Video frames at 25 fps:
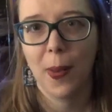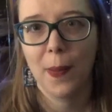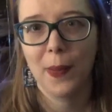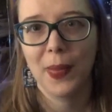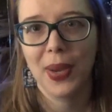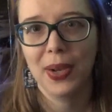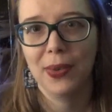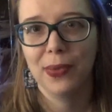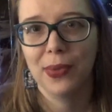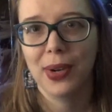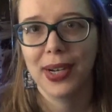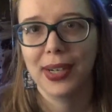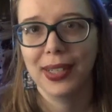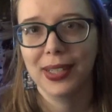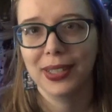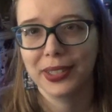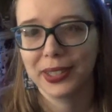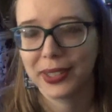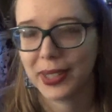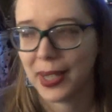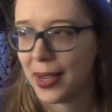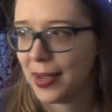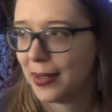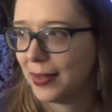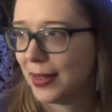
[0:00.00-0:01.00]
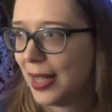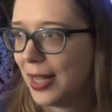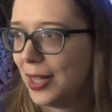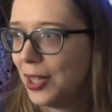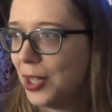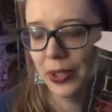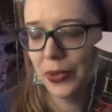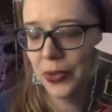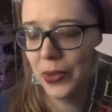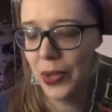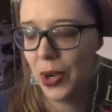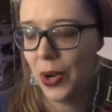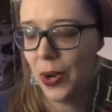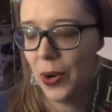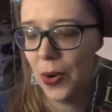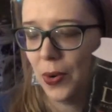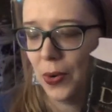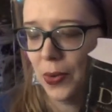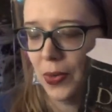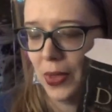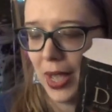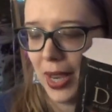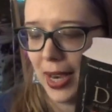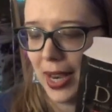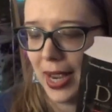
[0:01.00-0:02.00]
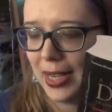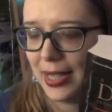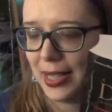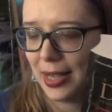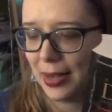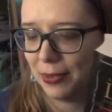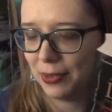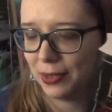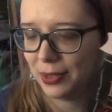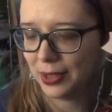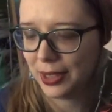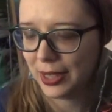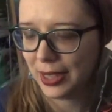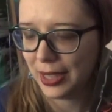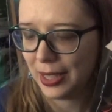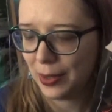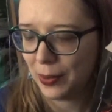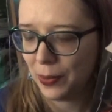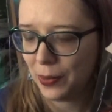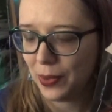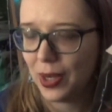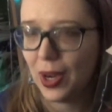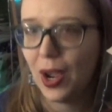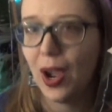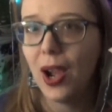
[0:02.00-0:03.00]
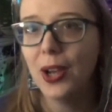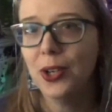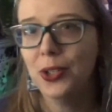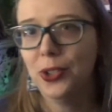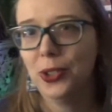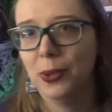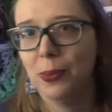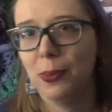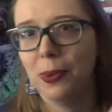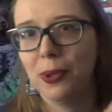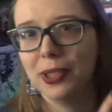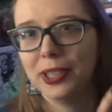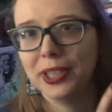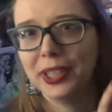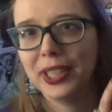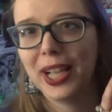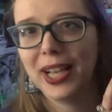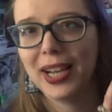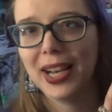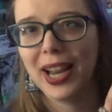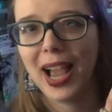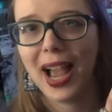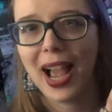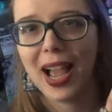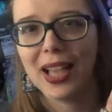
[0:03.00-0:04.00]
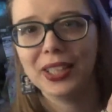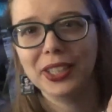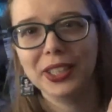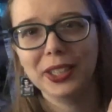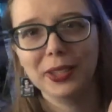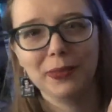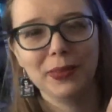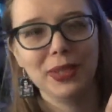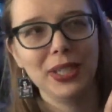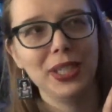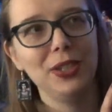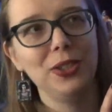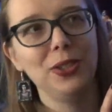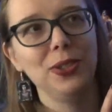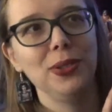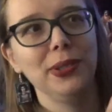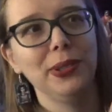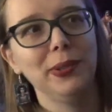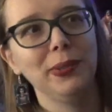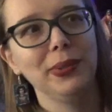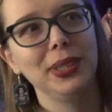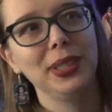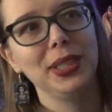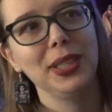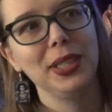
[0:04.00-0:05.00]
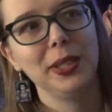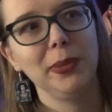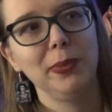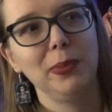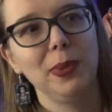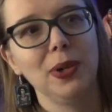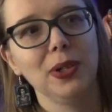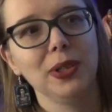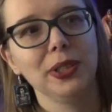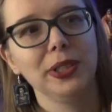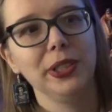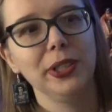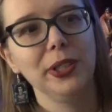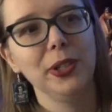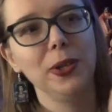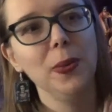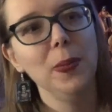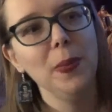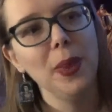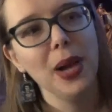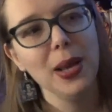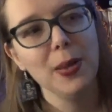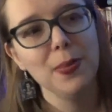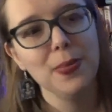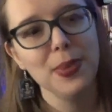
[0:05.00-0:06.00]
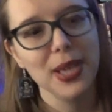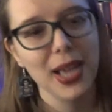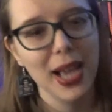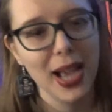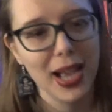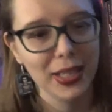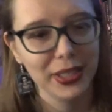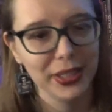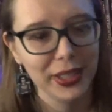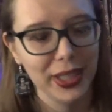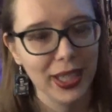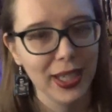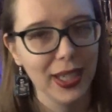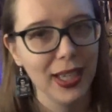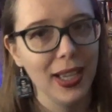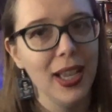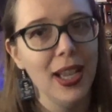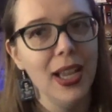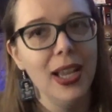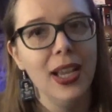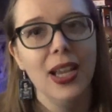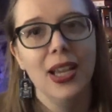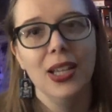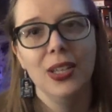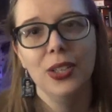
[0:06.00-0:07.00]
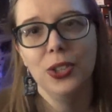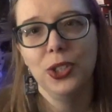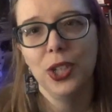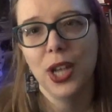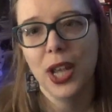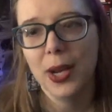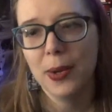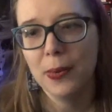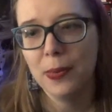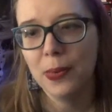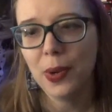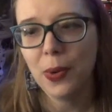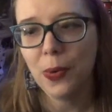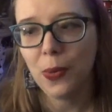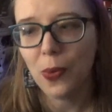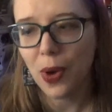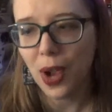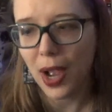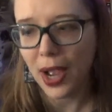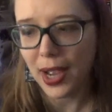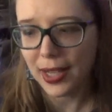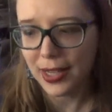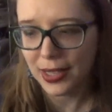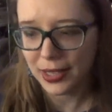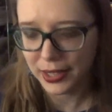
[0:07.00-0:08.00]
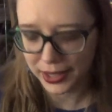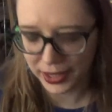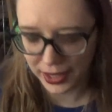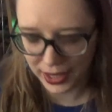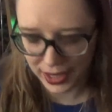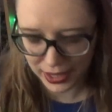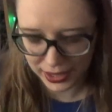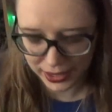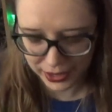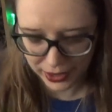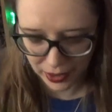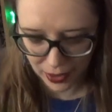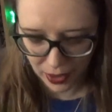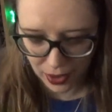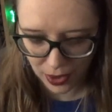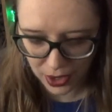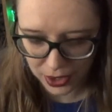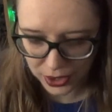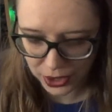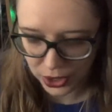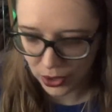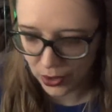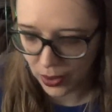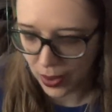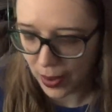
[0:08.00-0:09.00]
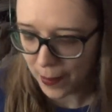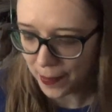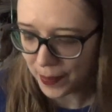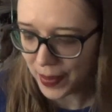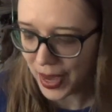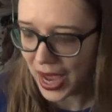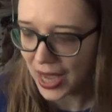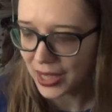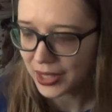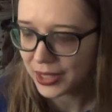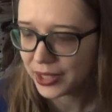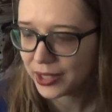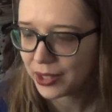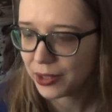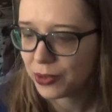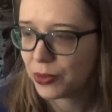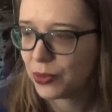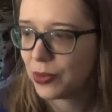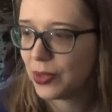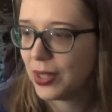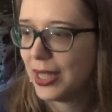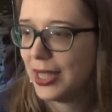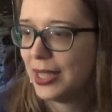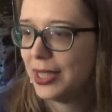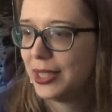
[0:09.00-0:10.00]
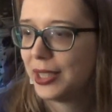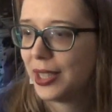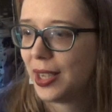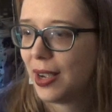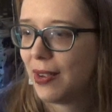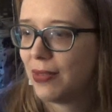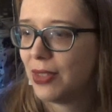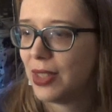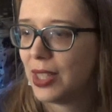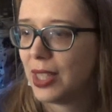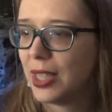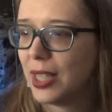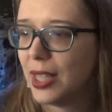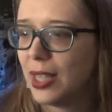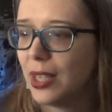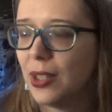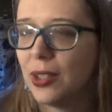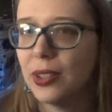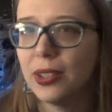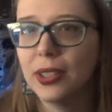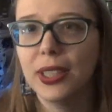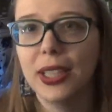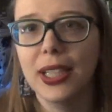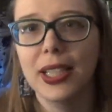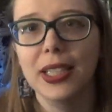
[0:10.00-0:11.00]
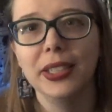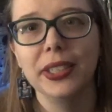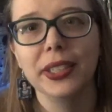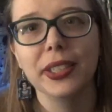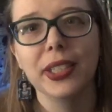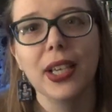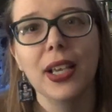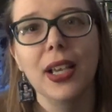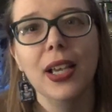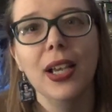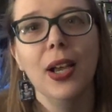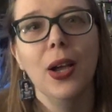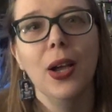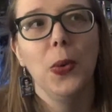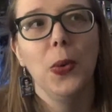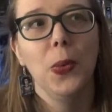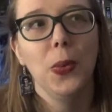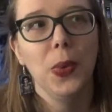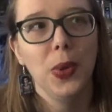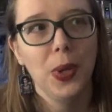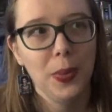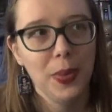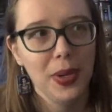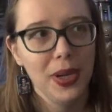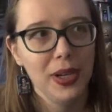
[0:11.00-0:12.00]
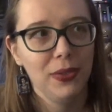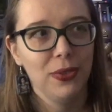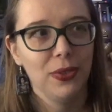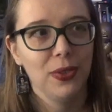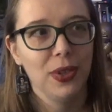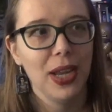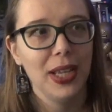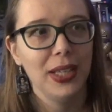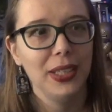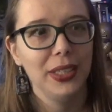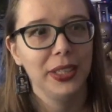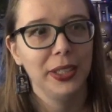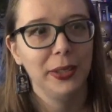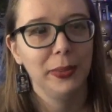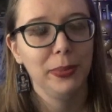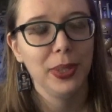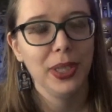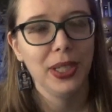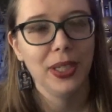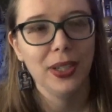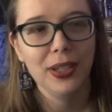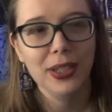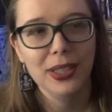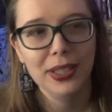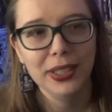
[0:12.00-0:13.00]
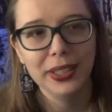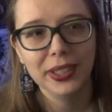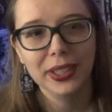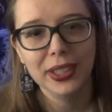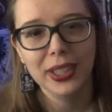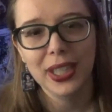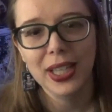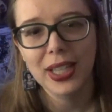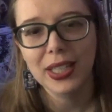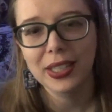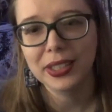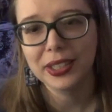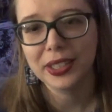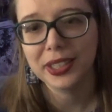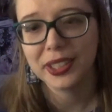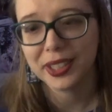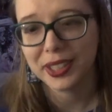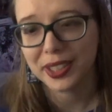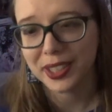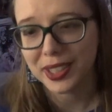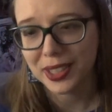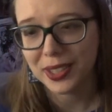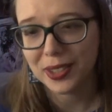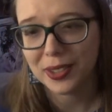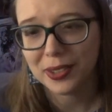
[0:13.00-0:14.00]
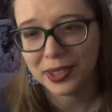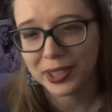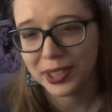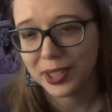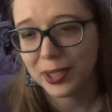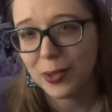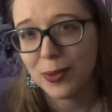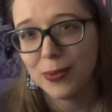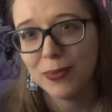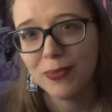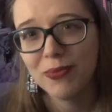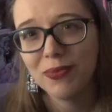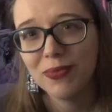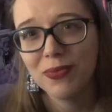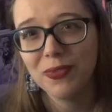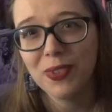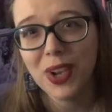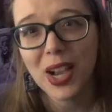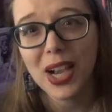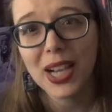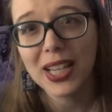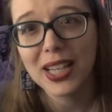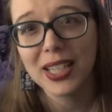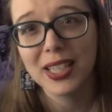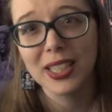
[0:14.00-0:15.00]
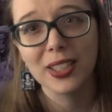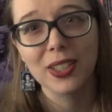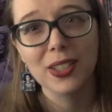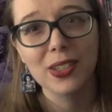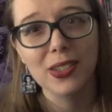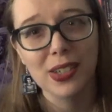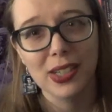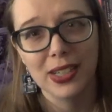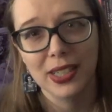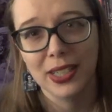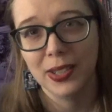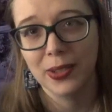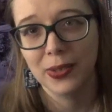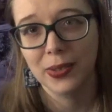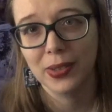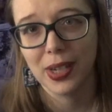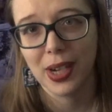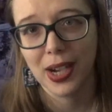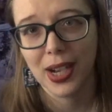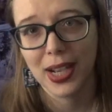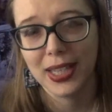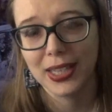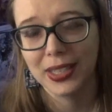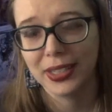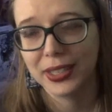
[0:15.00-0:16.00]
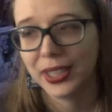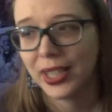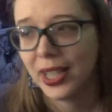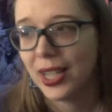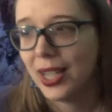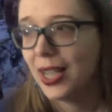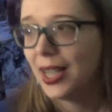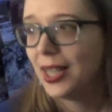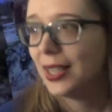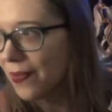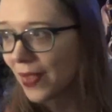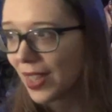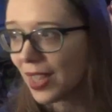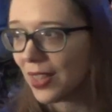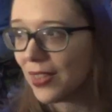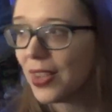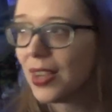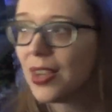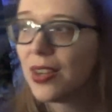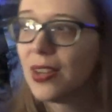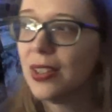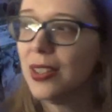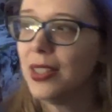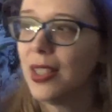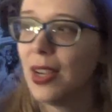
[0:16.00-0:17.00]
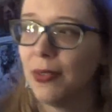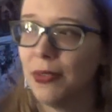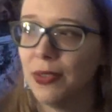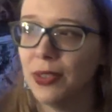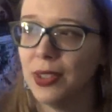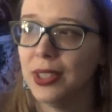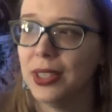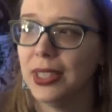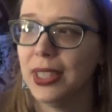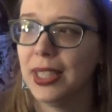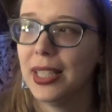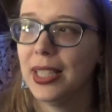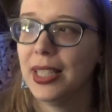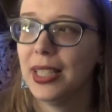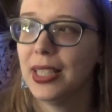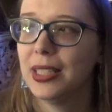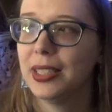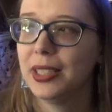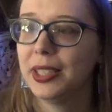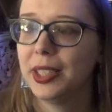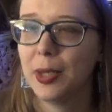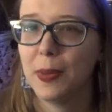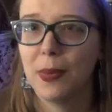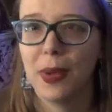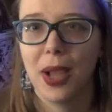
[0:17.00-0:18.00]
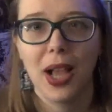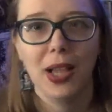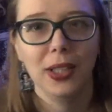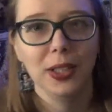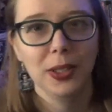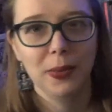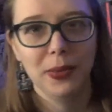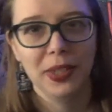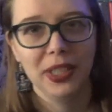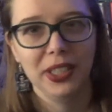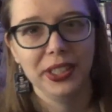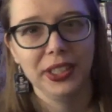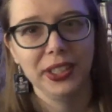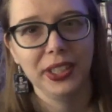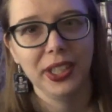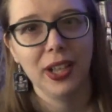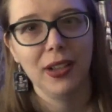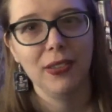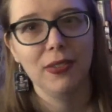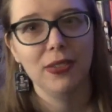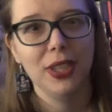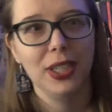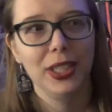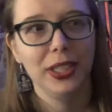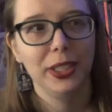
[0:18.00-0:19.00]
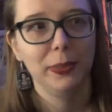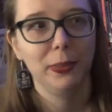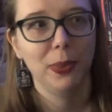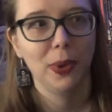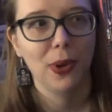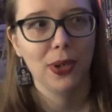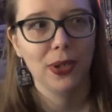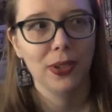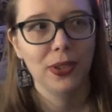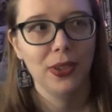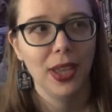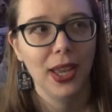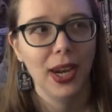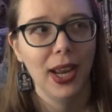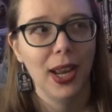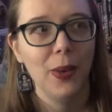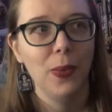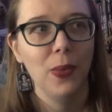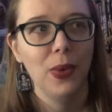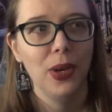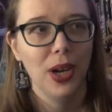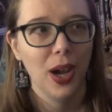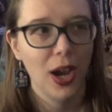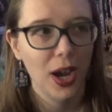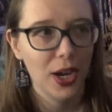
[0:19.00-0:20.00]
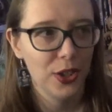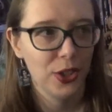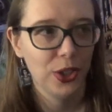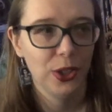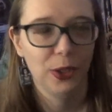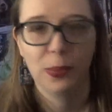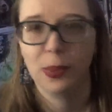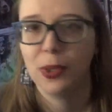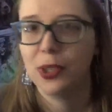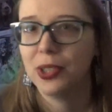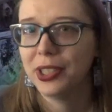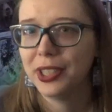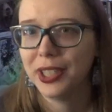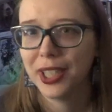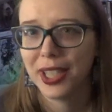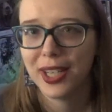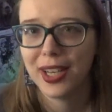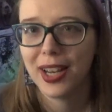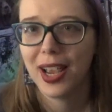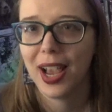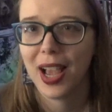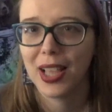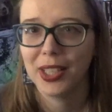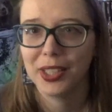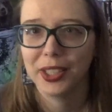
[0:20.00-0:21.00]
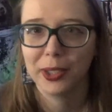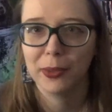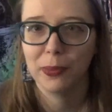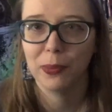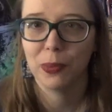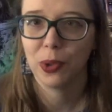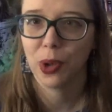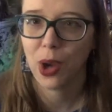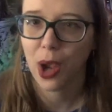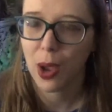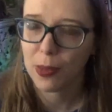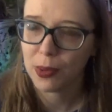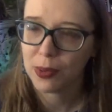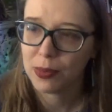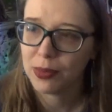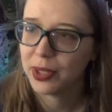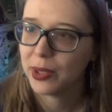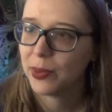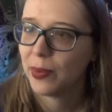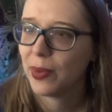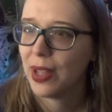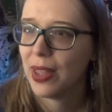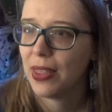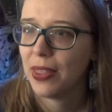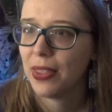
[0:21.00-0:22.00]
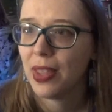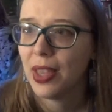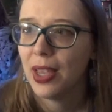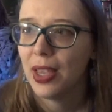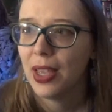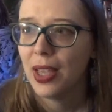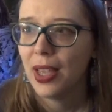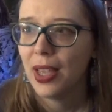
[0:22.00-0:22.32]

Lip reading: on my rating scale, and you know that I definitely 100% had some issues with this book. So you might be asking, Jen, but why is this on your best reads of the year list? Well, my friends, because it's still so fucking good, you guys. There are definitely some elements of this book that I 100% had some problems with.